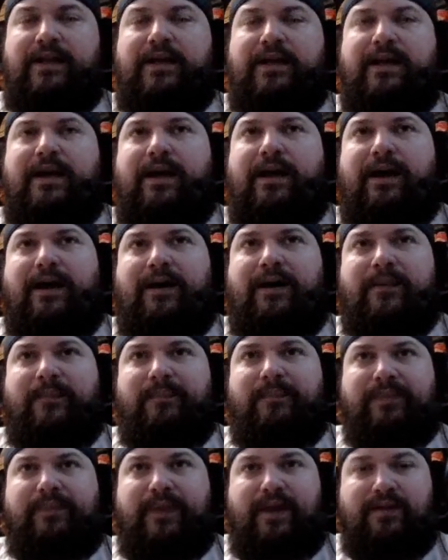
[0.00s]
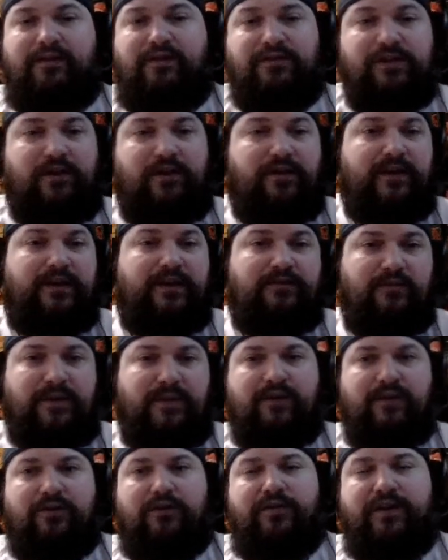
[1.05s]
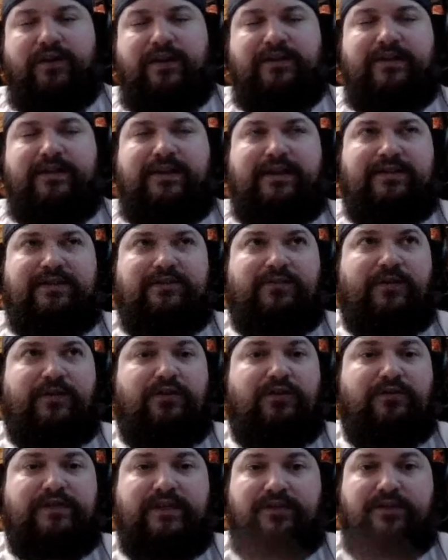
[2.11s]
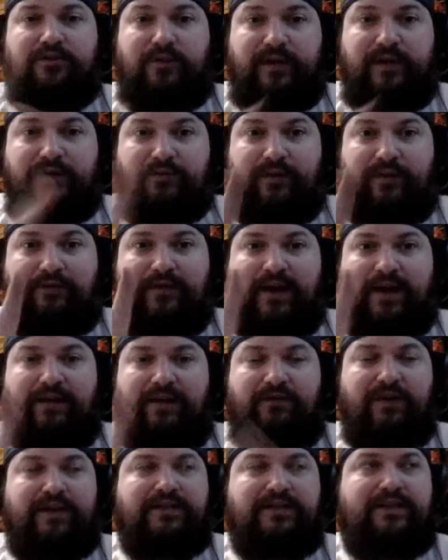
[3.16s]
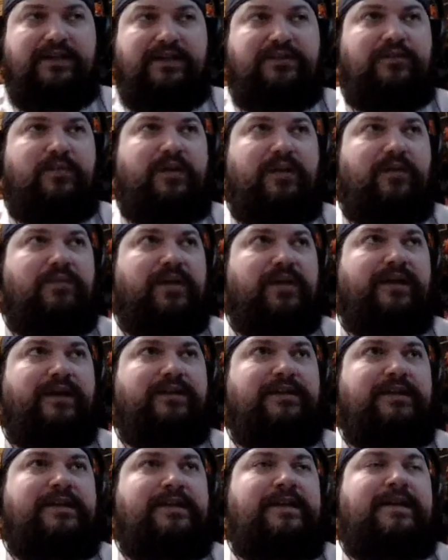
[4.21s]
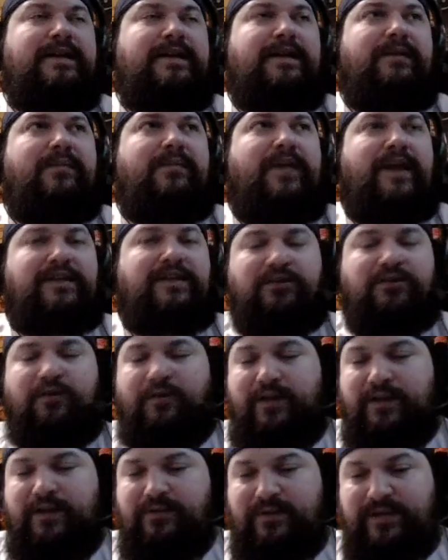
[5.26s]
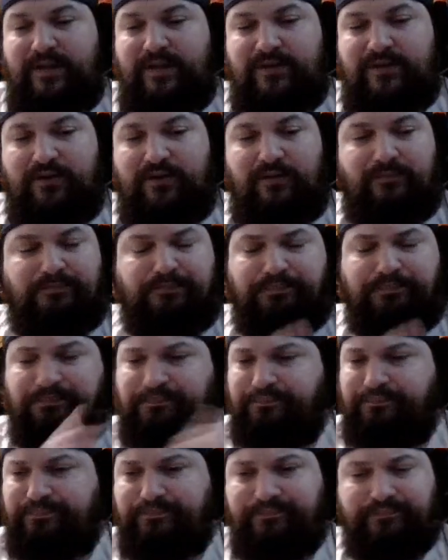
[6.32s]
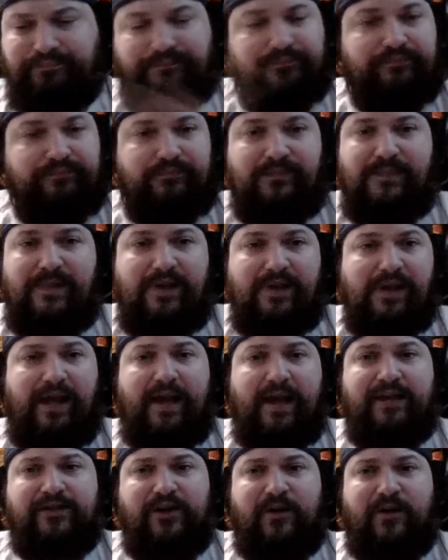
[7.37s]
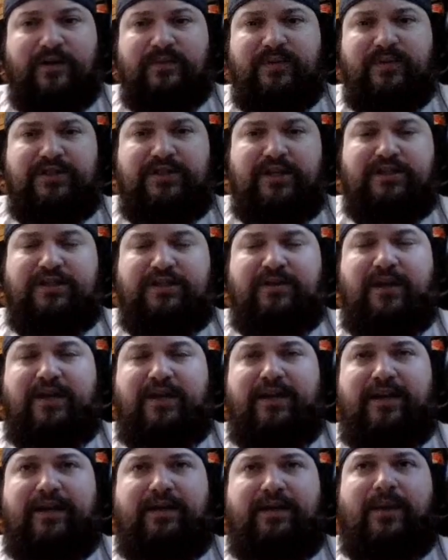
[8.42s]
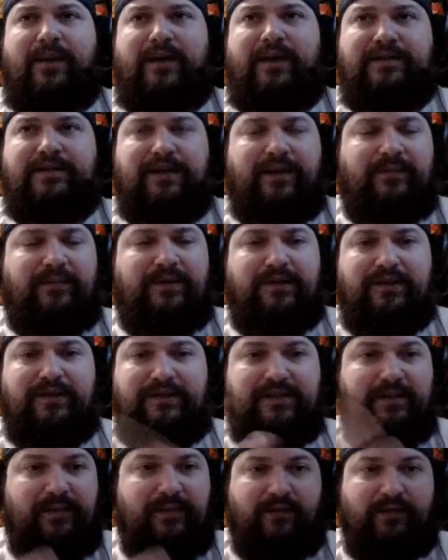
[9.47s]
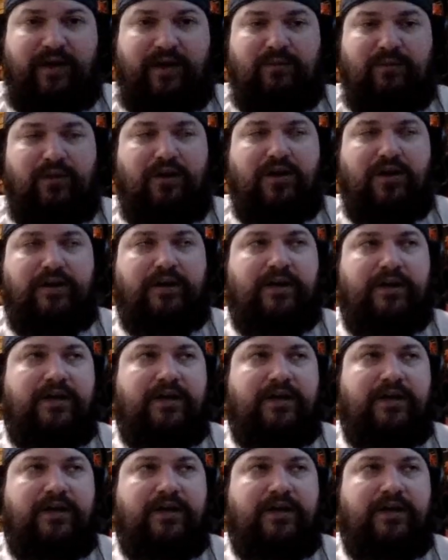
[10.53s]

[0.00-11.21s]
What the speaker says: And those other things will be their own entities. Look for those in 2025 as things are being planned. But that's going to do it for this week's episode. As always, appreciate you taking any amount of time to listen to me ramble on.